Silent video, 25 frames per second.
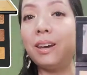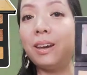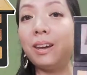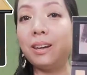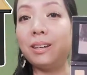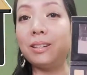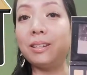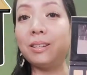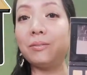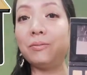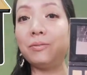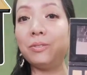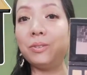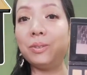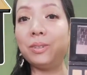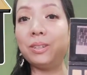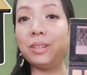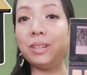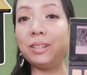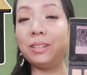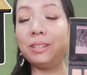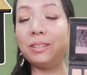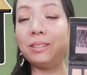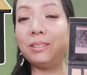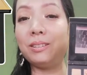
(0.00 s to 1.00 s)
And I feel that
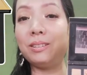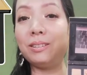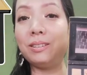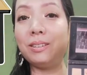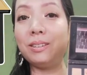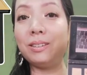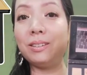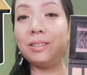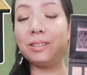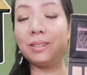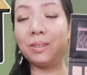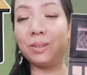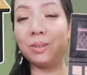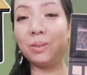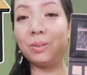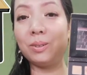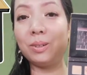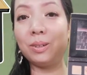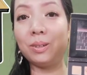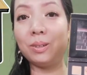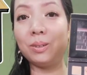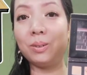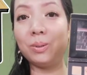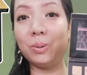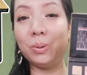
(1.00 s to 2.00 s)
this gilded
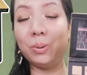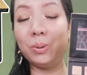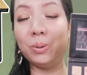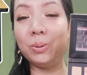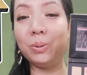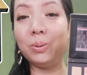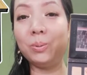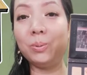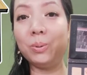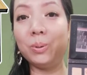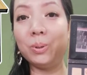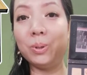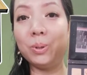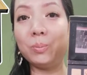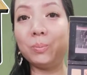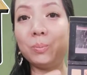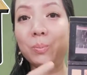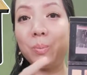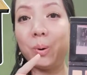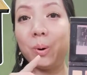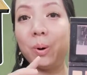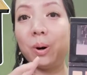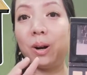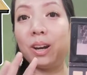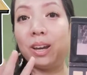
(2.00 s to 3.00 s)
gold looks
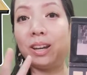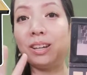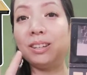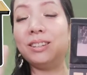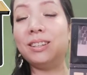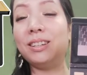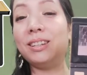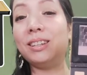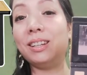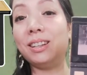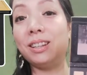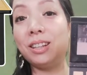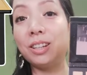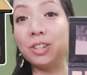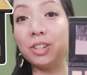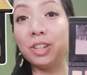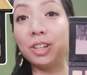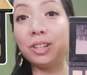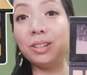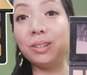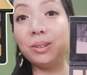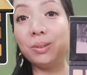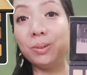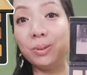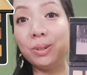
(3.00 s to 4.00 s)
more like the Natasha
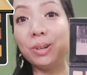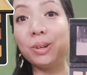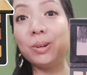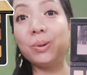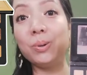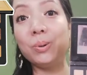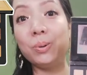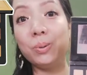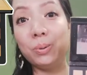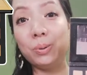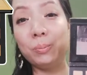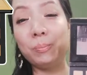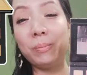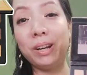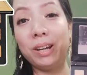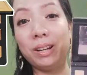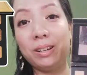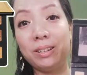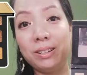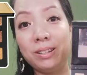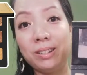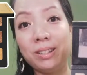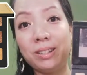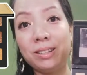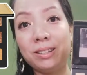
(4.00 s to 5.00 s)
Denona gold
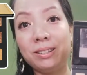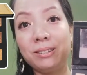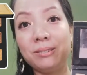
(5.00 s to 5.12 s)
palette.